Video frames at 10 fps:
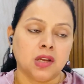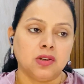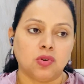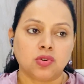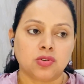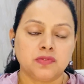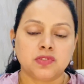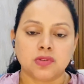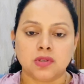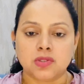daughter of
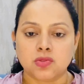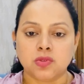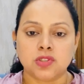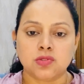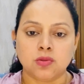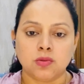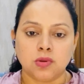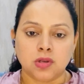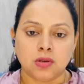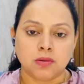so and
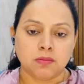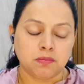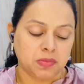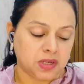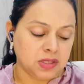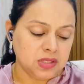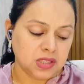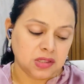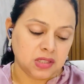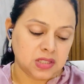so parents,
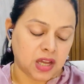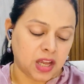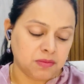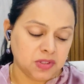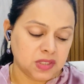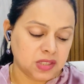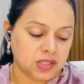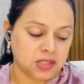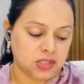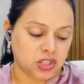and I am the single
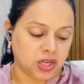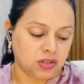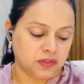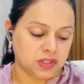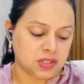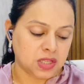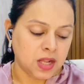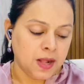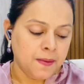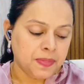child of this.
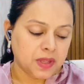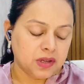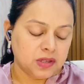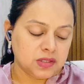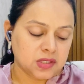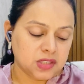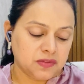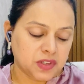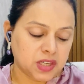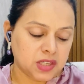
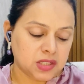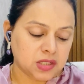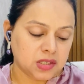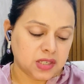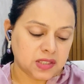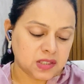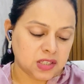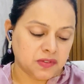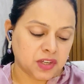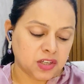Certificate, death
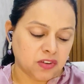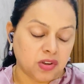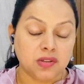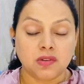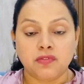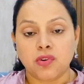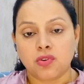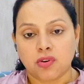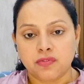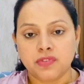certificate for
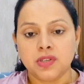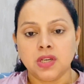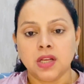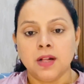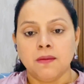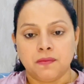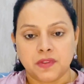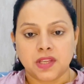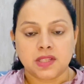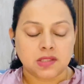orphan.
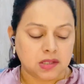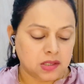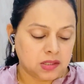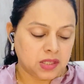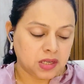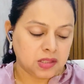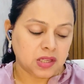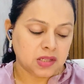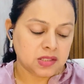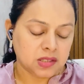There is
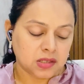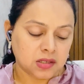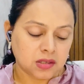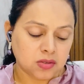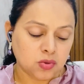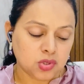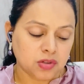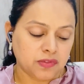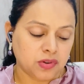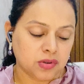a quota
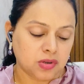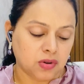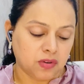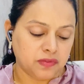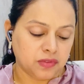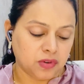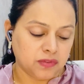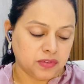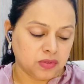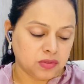for
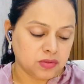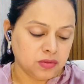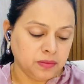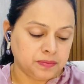orphan also,